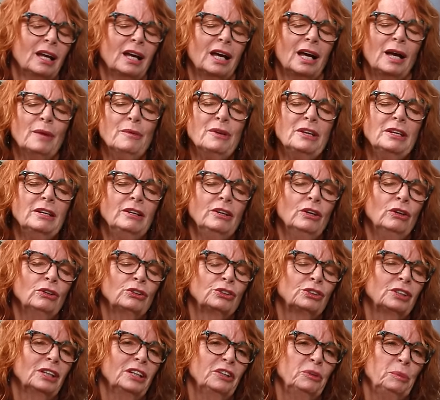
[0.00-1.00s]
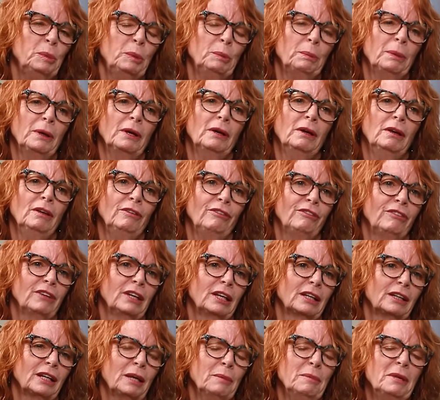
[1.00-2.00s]
Yeah. I mean, not trying to be
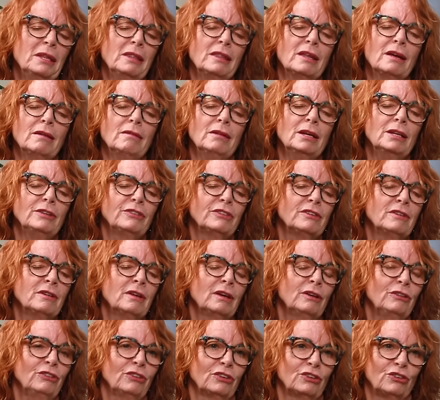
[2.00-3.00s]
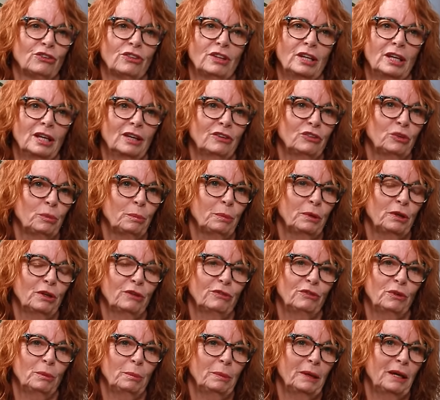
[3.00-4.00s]
perfect. Mm. I mean, there is no such thing as a
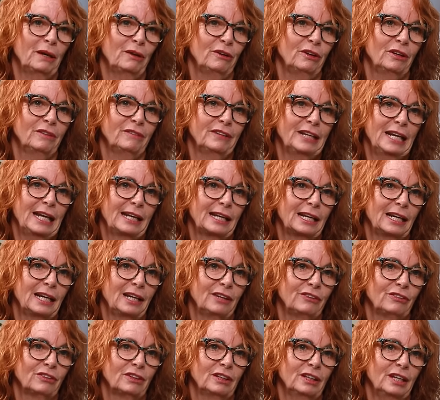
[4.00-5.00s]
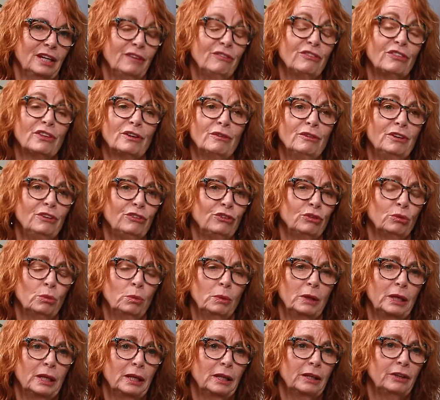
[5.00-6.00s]
perfect parent of an adolescent. If there is, you're
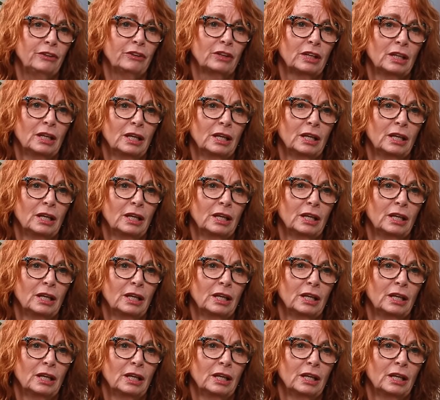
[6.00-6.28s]
weird.